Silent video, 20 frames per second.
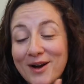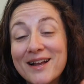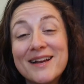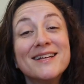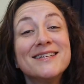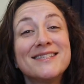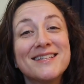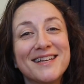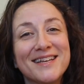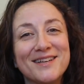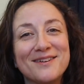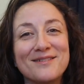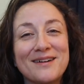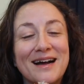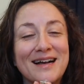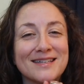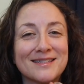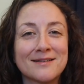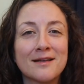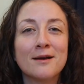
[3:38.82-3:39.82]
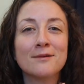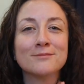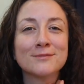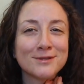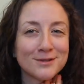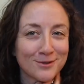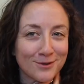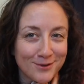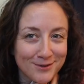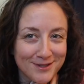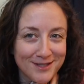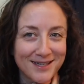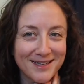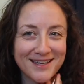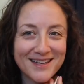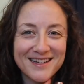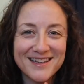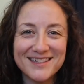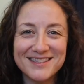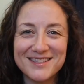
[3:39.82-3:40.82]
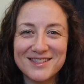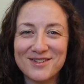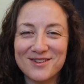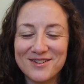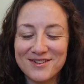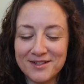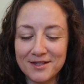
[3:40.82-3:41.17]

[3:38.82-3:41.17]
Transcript: what is it, you ask? I'm just holding it so